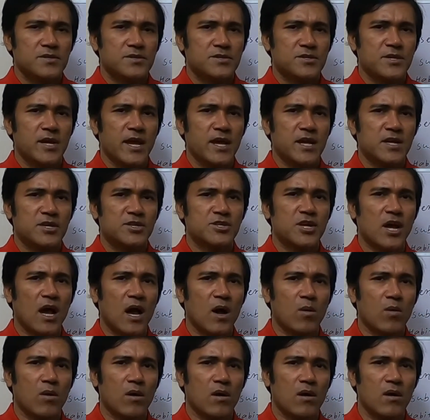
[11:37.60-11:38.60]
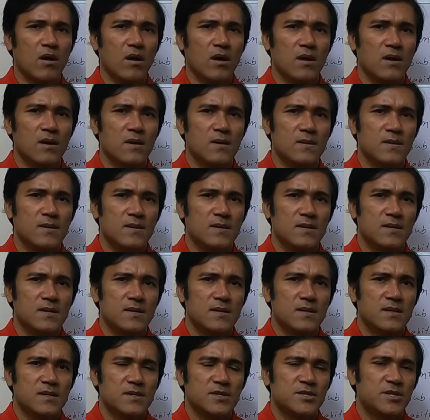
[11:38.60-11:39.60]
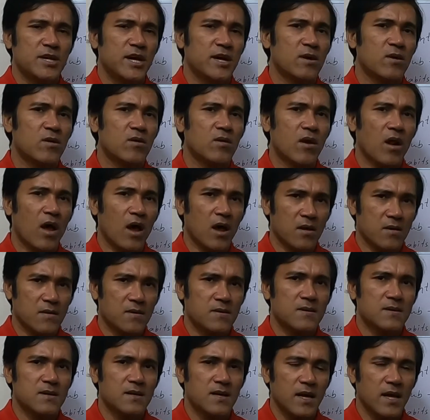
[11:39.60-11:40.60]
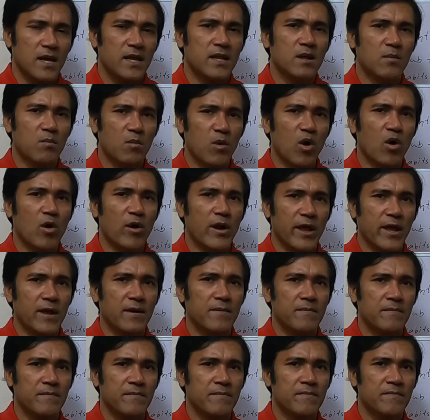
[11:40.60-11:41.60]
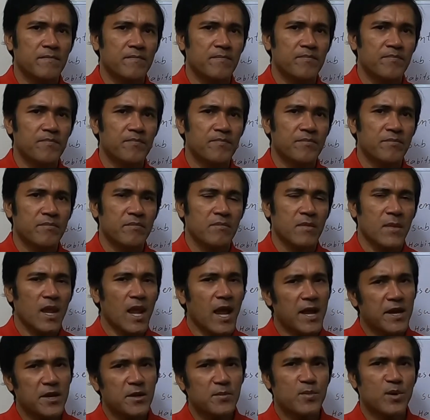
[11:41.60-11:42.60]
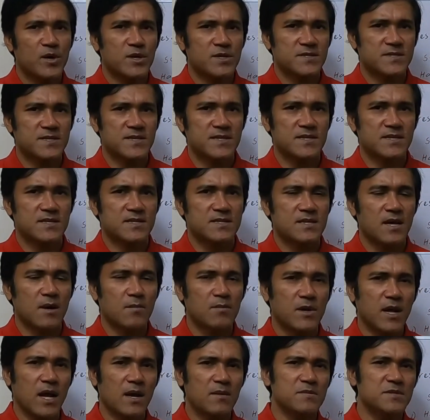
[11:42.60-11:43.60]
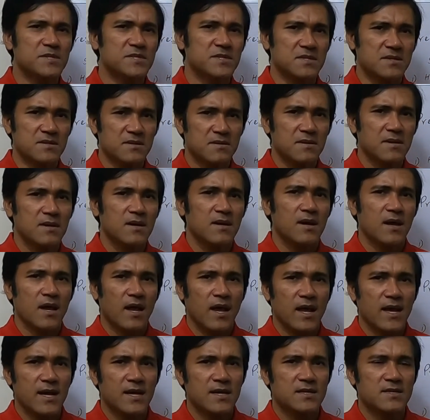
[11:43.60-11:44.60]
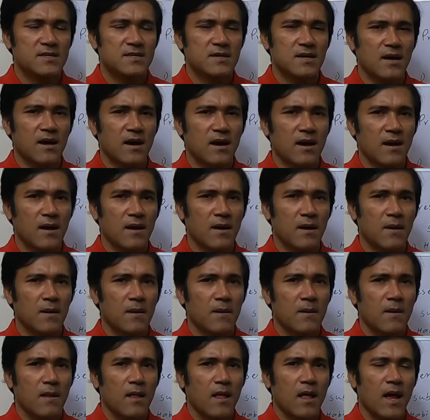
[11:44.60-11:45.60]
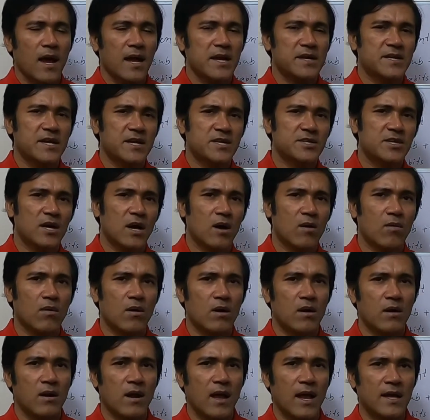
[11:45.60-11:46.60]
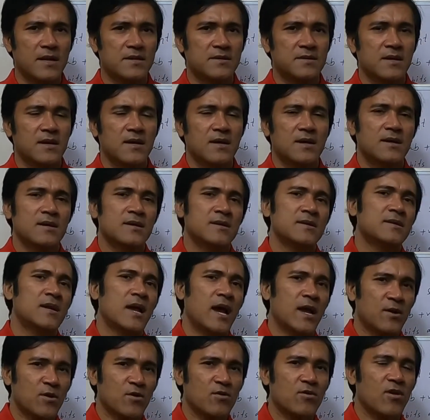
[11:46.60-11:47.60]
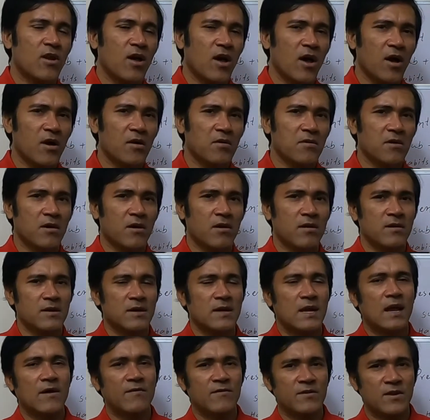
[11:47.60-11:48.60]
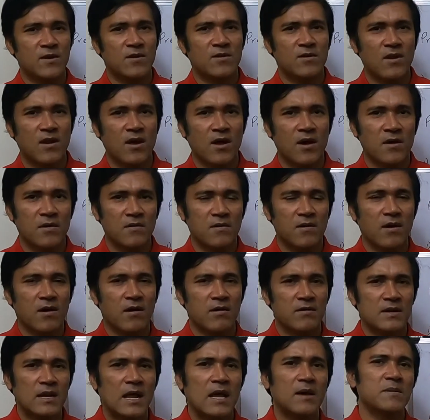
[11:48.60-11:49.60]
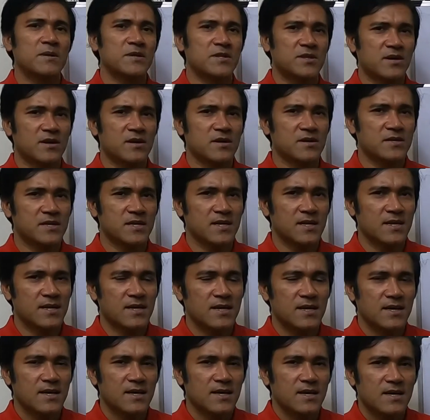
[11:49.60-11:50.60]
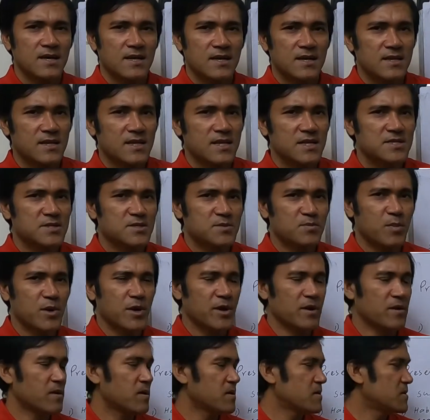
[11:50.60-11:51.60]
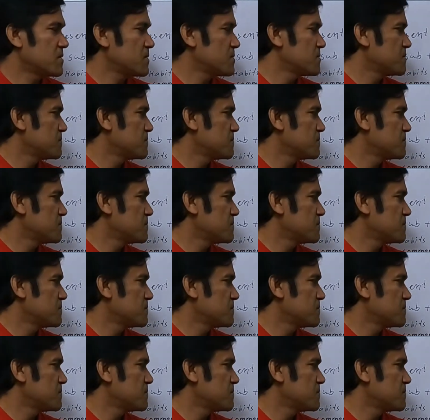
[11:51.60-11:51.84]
take shower 10 o'clock in the morning, 80%. Sometimes I take shower at 9 o'clock or 11 o'clock or 11:30 in this period.